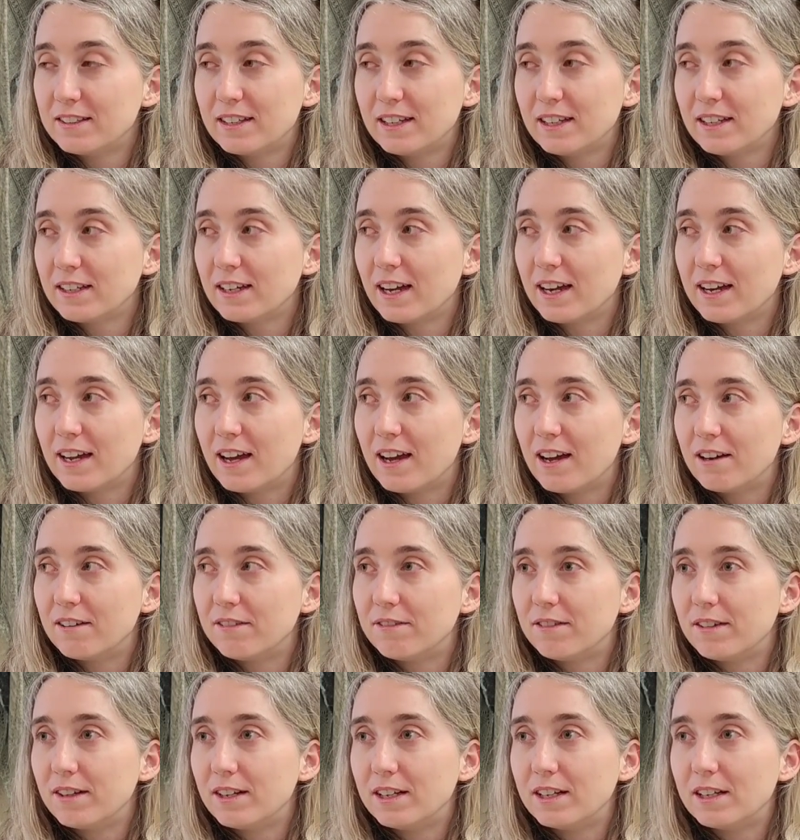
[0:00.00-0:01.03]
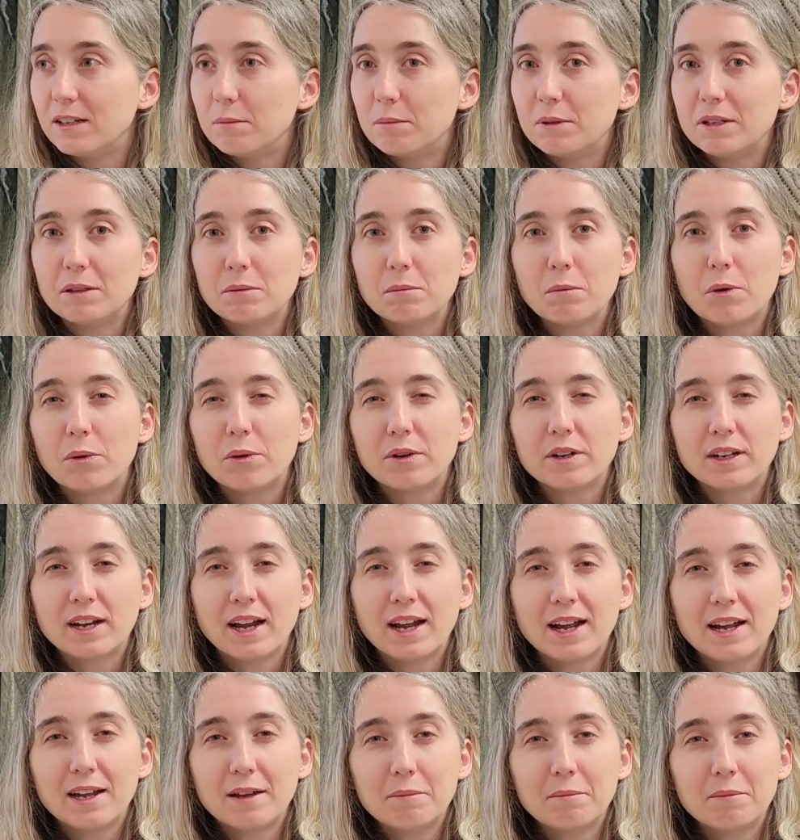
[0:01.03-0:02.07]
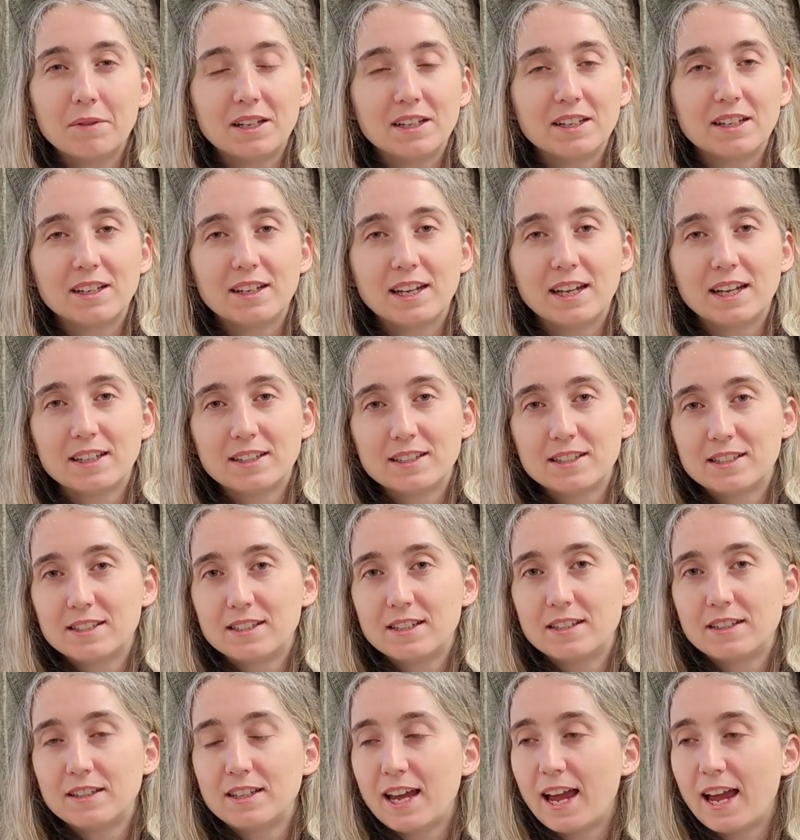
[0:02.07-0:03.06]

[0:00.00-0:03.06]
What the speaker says: think I have a little bit more time in the next